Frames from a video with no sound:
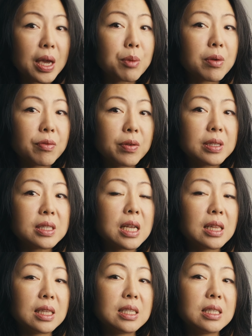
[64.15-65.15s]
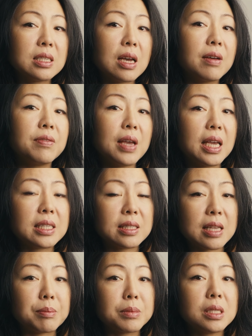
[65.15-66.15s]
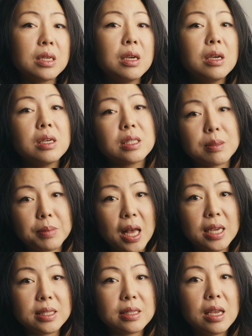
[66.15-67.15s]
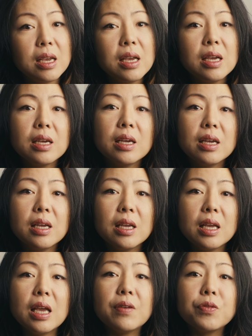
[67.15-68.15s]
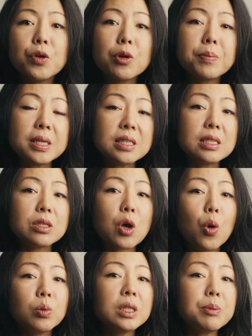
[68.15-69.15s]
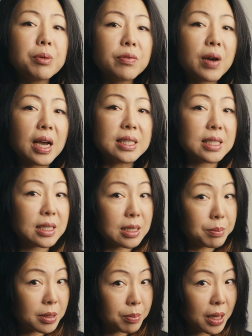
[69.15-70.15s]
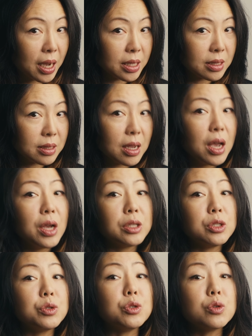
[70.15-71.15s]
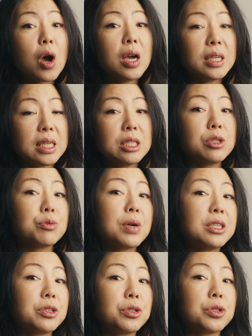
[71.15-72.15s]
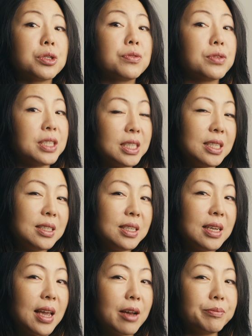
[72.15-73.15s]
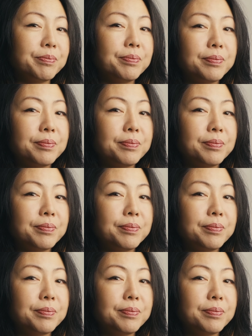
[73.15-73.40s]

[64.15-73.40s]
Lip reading: can reference a list of exempt supplies. If your business only provides exempt supplies, you do not need to register for a GST account.